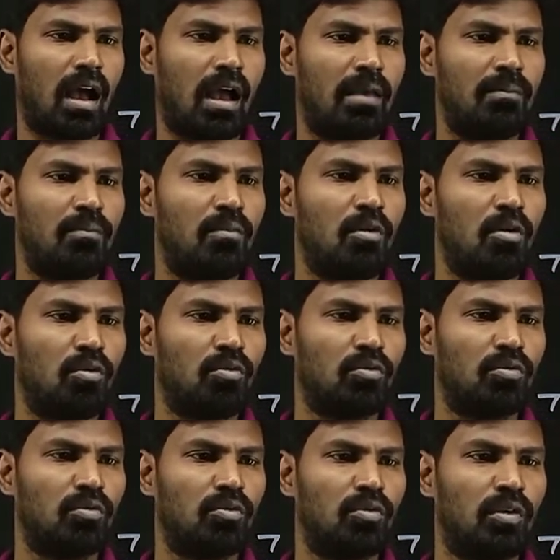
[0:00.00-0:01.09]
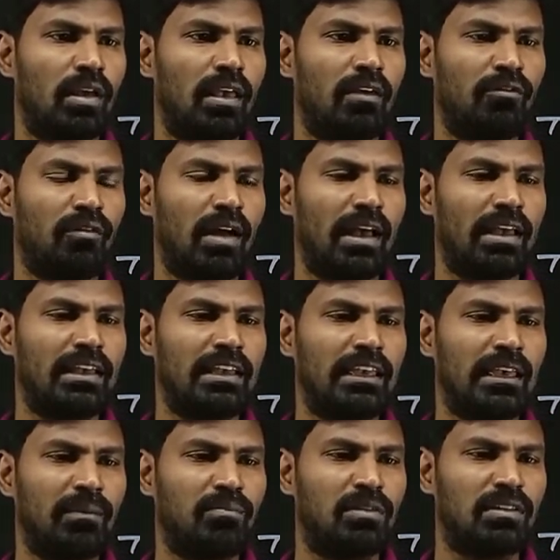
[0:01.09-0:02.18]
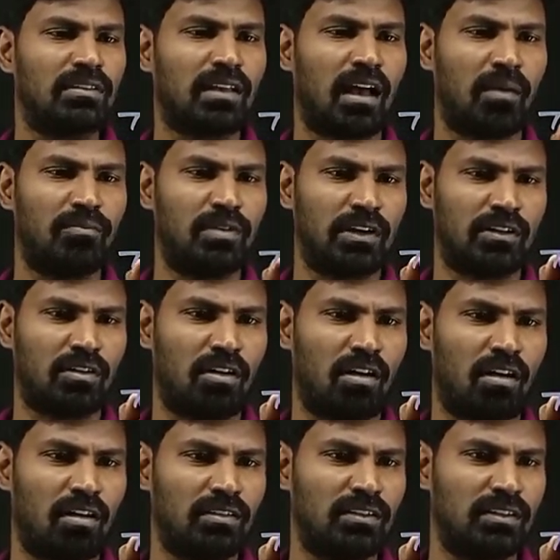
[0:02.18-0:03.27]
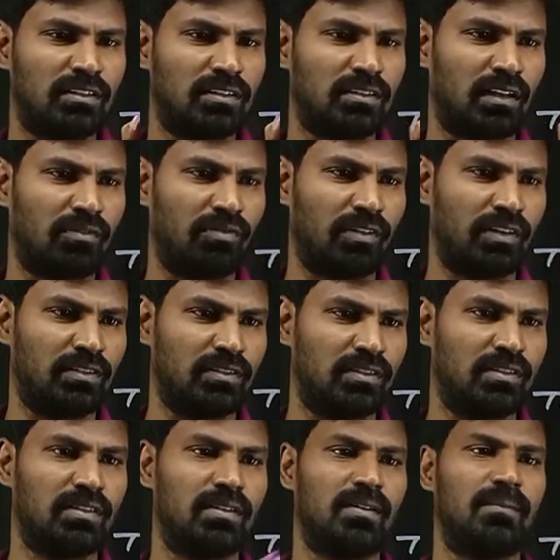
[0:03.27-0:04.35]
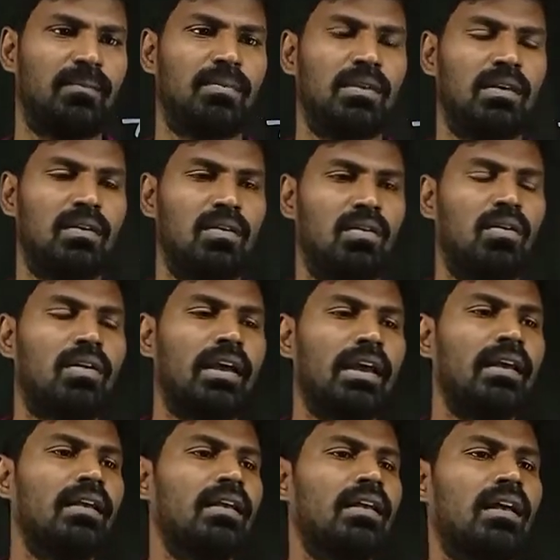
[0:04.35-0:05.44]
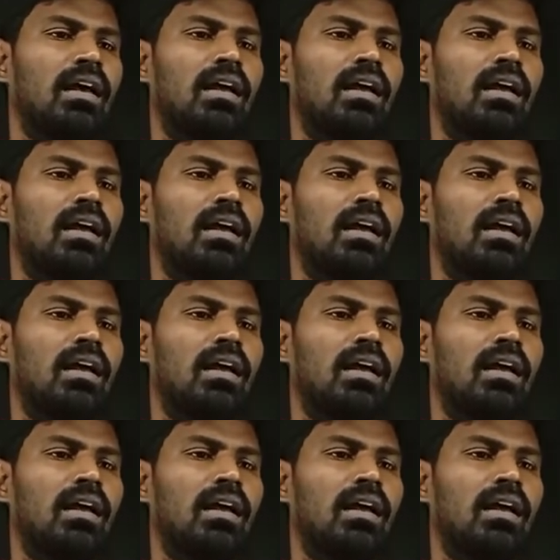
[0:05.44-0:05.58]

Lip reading: I keep this object on this surface, okay,